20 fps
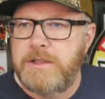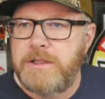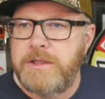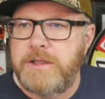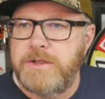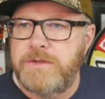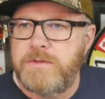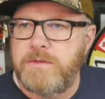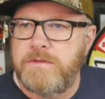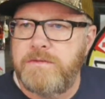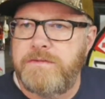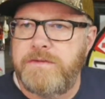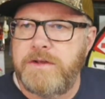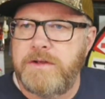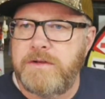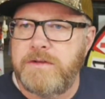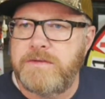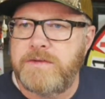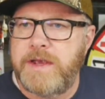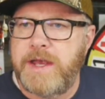This one
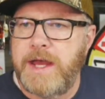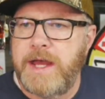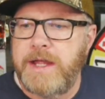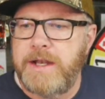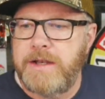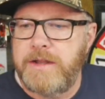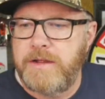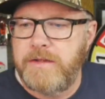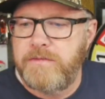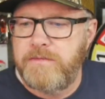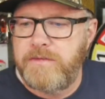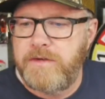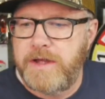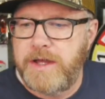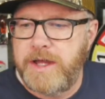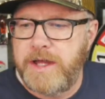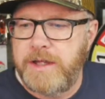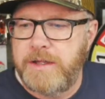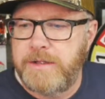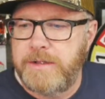feels kind of,
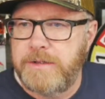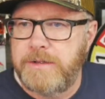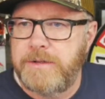uh,